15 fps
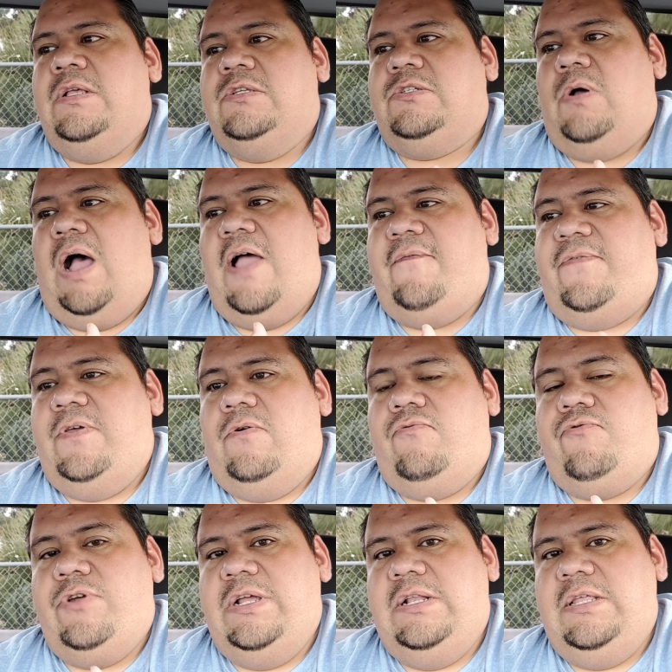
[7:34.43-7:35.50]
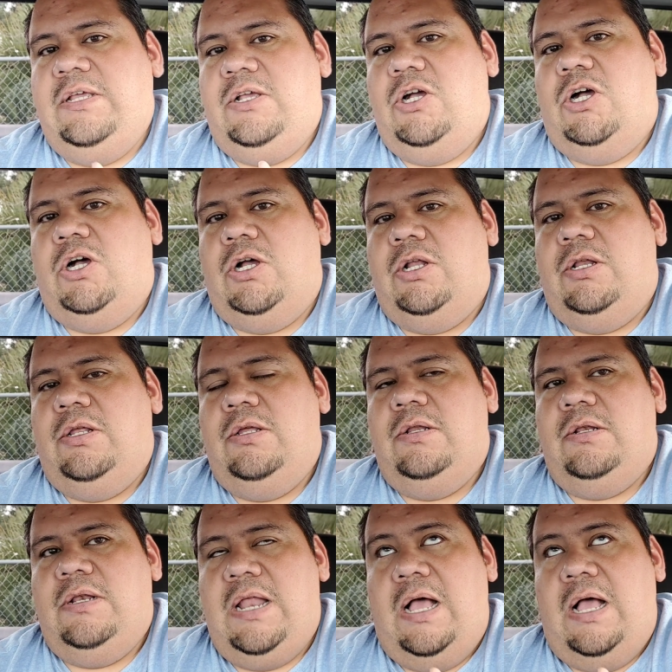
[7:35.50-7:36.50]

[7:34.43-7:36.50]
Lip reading: So I feel really good,